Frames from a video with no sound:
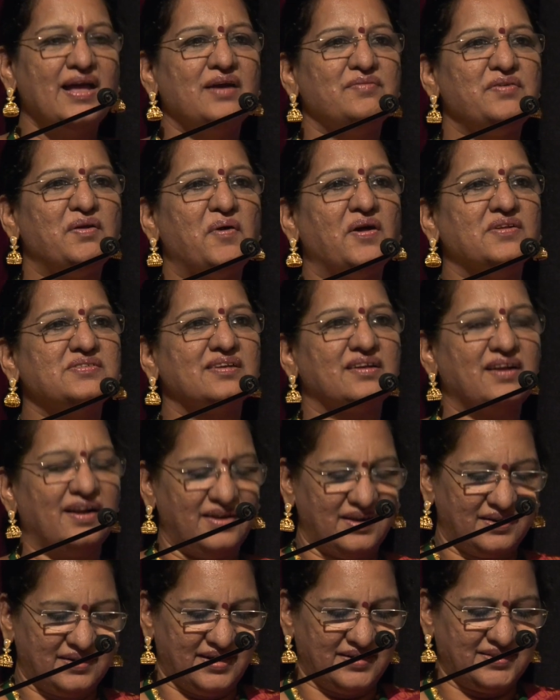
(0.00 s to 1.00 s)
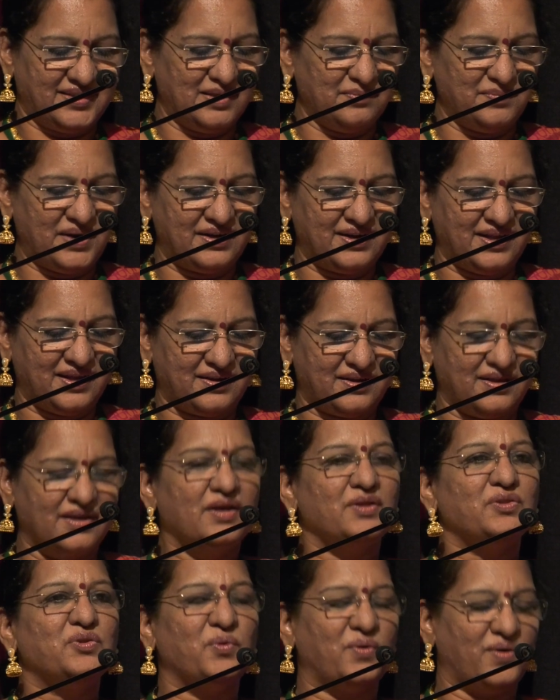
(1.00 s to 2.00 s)
We have also conducted thematic
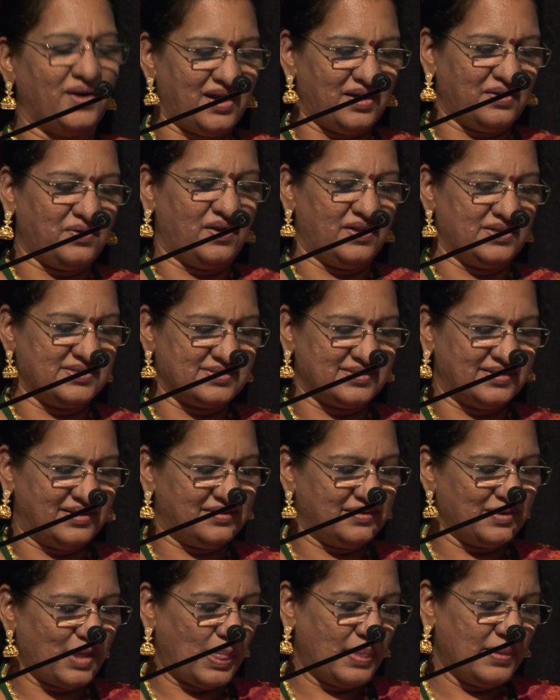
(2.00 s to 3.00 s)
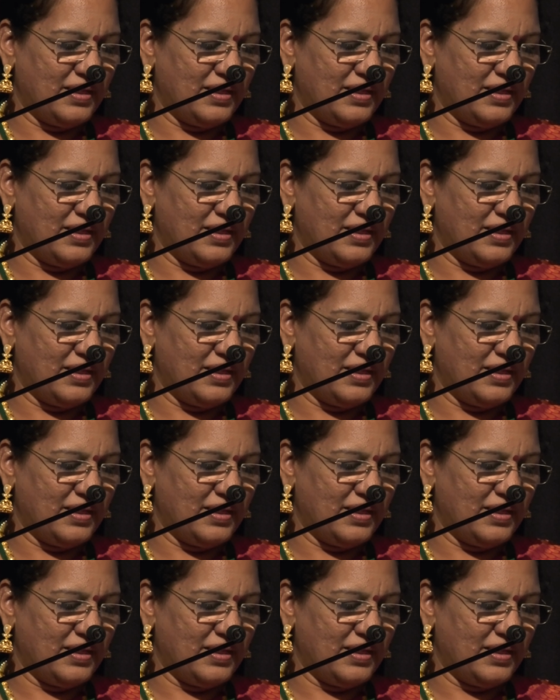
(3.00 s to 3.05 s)
Tukda concert.